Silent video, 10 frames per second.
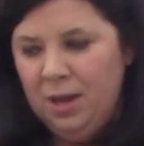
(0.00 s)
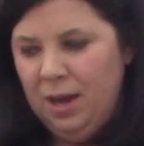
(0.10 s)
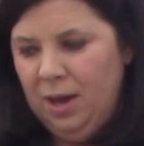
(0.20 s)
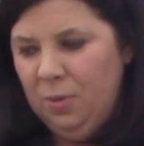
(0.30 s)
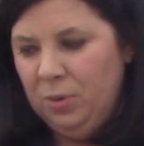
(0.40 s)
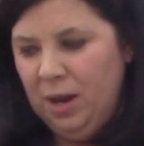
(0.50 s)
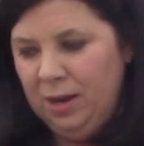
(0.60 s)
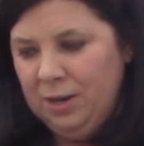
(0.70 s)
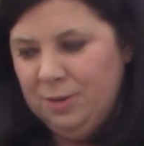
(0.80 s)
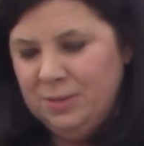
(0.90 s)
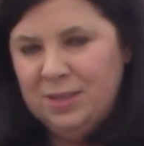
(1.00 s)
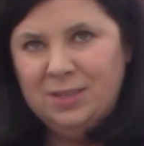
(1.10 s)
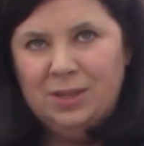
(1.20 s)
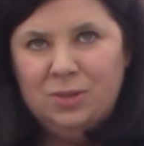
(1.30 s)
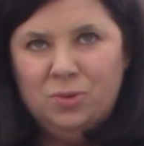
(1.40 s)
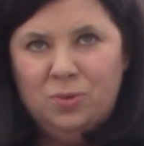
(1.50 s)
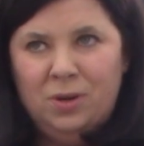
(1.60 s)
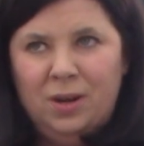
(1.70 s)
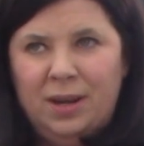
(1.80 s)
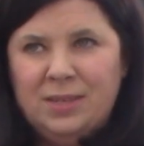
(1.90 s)
We're not going to use this
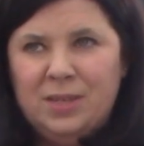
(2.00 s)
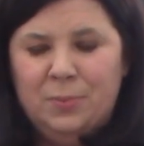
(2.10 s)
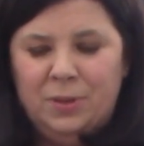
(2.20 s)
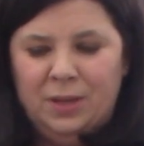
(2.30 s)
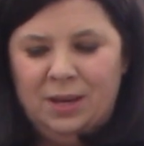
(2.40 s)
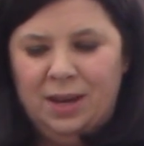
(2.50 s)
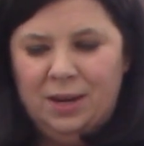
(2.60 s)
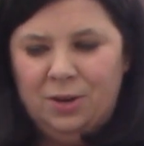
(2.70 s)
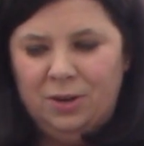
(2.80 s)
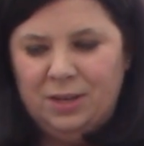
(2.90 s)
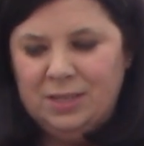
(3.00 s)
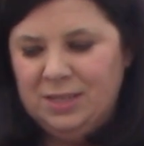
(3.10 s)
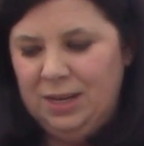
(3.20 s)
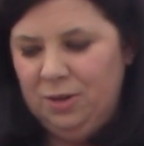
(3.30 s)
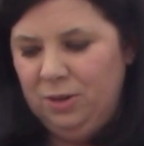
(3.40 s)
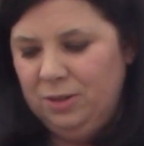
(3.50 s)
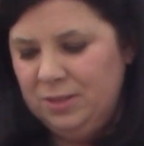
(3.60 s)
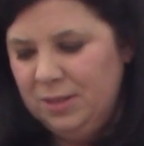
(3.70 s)
indoor, and typically not in our containers.